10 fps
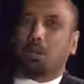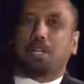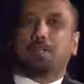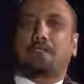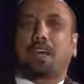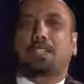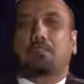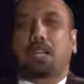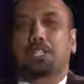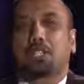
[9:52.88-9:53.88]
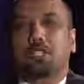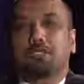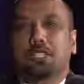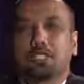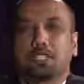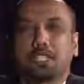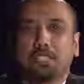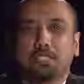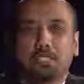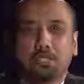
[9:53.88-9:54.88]
Well, we have had the pleasure of
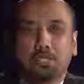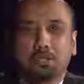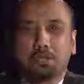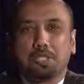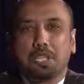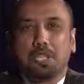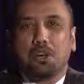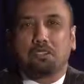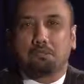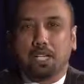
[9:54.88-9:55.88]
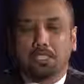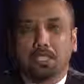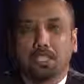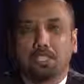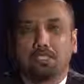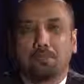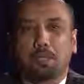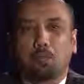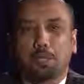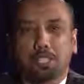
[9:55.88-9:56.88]
listening to Elon Musk. You have
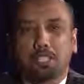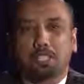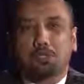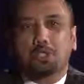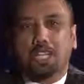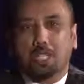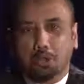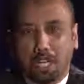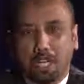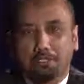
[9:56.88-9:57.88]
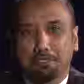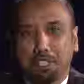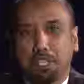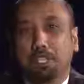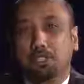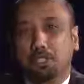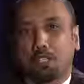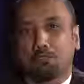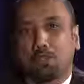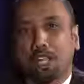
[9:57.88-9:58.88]
been watching this on Tycoon Live. Do
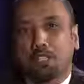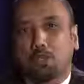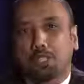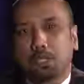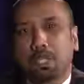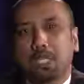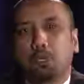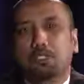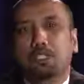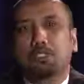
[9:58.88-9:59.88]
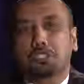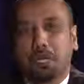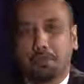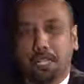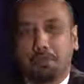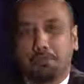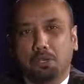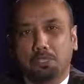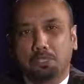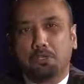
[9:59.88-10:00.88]
not forget to watch many more interviews coming up
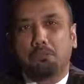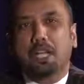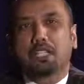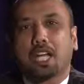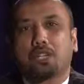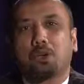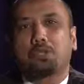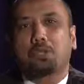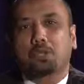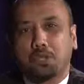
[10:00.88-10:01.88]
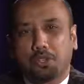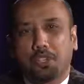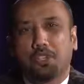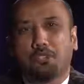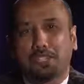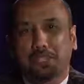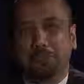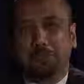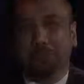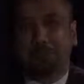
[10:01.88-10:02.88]
on mytycon.org. Thank you.